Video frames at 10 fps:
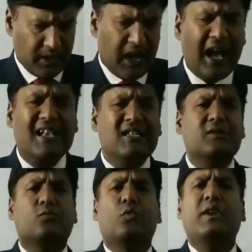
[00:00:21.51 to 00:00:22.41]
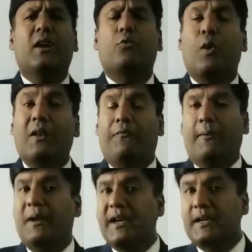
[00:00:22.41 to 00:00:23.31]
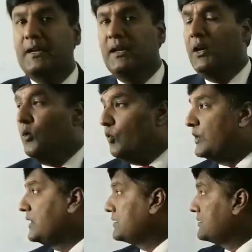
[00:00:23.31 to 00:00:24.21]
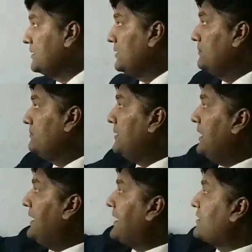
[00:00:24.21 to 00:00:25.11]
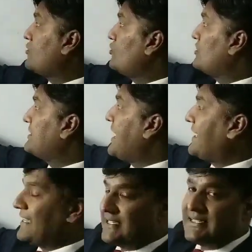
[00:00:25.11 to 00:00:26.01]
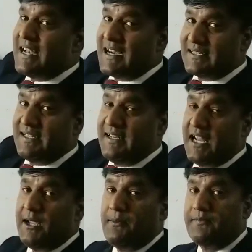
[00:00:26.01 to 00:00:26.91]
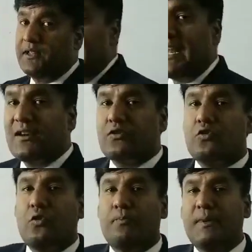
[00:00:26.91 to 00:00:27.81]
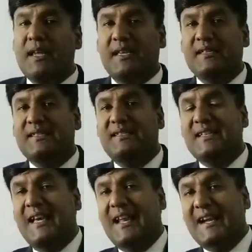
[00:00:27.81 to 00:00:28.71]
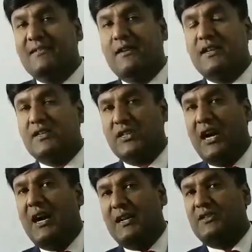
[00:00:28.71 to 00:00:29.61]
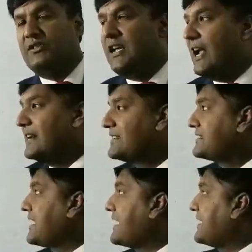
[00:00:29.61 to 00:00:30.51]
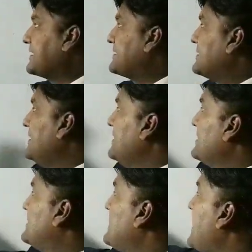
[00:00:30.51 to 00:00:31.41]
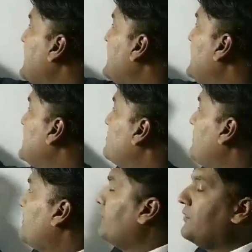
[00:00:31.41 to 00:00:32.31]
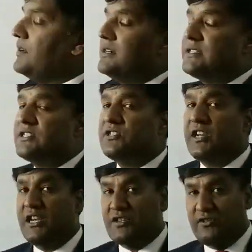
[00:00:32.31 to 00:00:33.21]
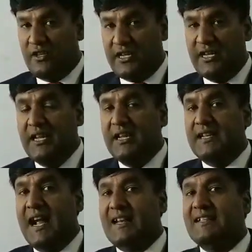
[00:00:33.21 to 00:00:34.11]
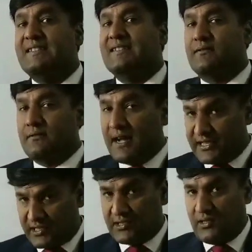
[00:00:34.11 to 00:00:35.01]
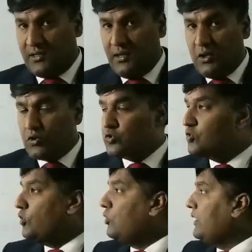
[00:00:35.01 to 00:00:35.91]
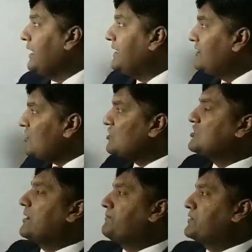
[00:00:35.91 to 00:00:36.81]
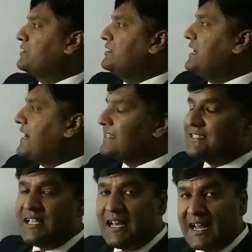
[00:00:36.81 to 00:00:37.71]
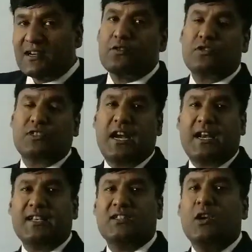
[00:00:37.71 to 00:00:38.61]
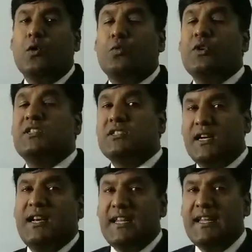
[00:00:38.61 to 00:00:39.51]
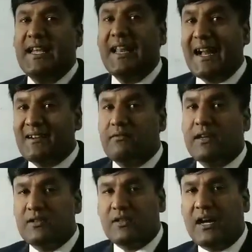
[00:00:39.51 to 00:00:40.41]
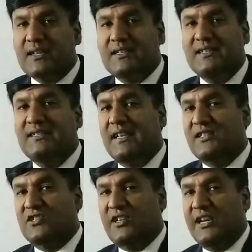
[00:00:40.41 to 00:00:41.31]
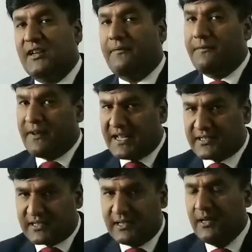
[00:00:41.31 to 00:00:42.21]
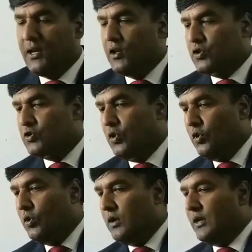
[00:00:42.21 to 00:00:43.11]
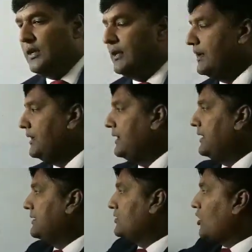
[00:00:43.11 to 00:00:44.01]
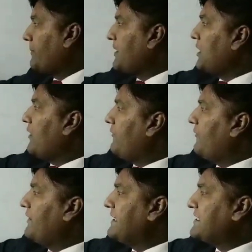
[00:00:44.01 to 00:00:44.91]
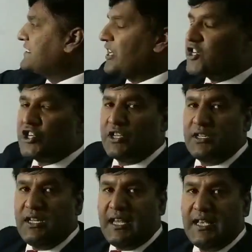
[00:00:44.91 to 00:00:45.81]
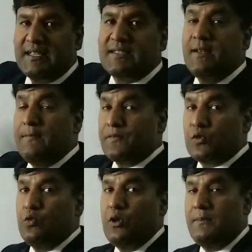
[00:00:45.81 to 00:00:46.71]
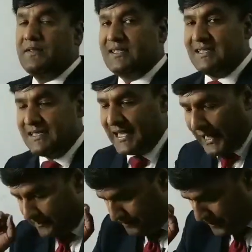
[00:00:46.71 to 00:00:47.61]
As we are well familiar with the term electrostatics, that is the name of the electro means electric charge, and statics, static is from the word stationary, that is rest. So in this chapter, that is electrostatics, we study electric charges in state of rest. So the topic of our discussion is Coulombs Law.